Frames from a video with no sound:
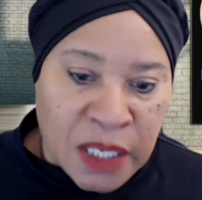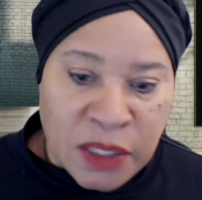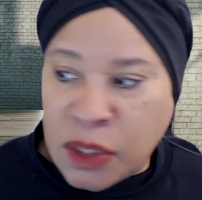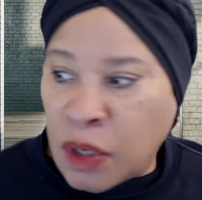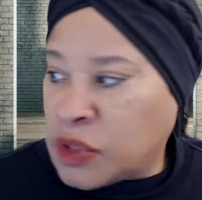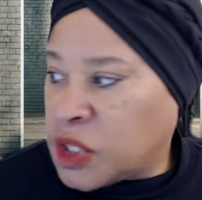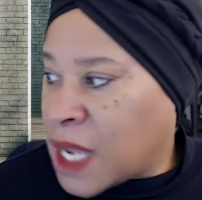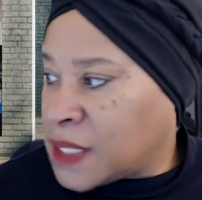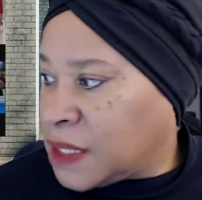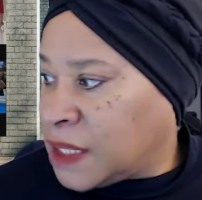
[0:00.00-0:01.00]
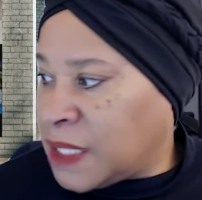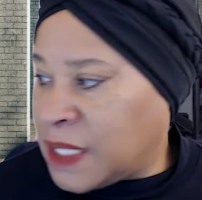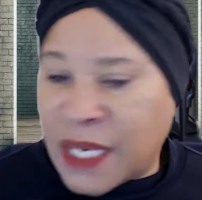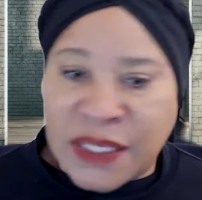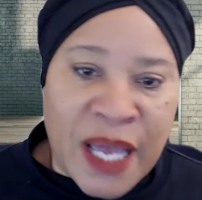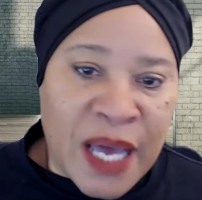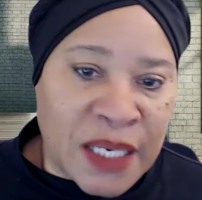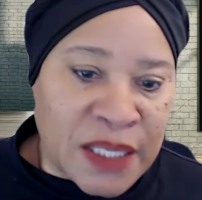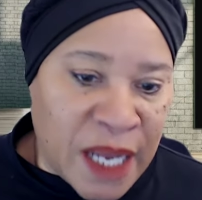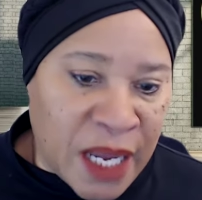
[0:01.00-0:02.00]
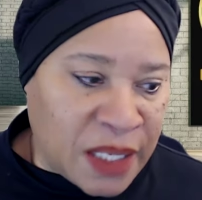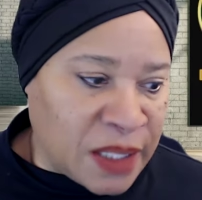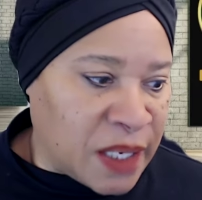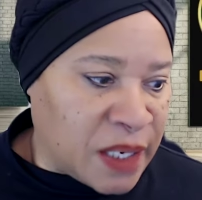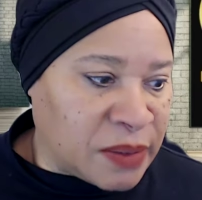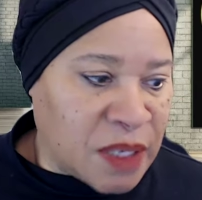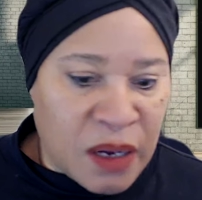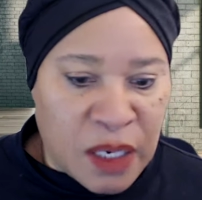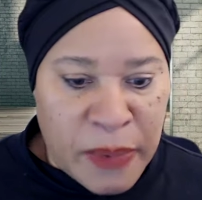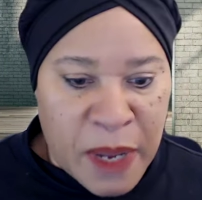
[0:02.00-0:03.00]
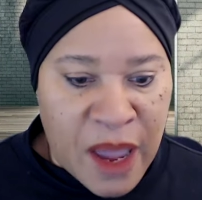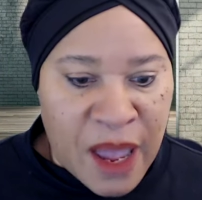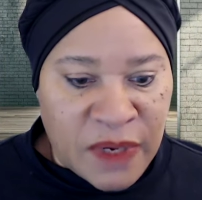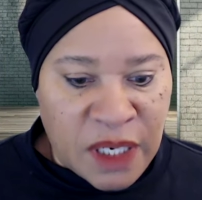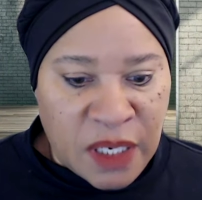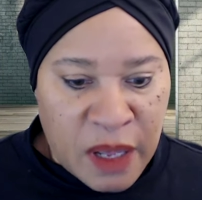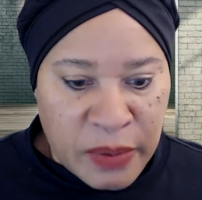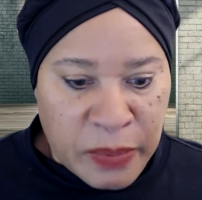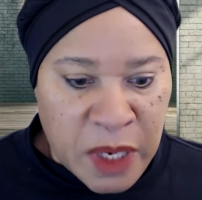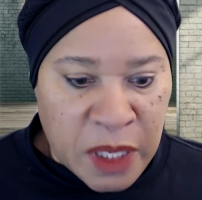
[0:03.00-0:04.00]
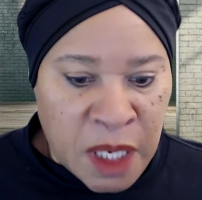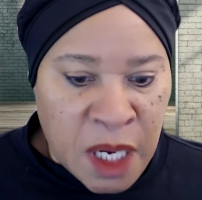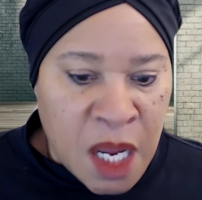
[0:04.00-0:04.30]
So Jocelyn and Dex had a date and they're talking about having another one.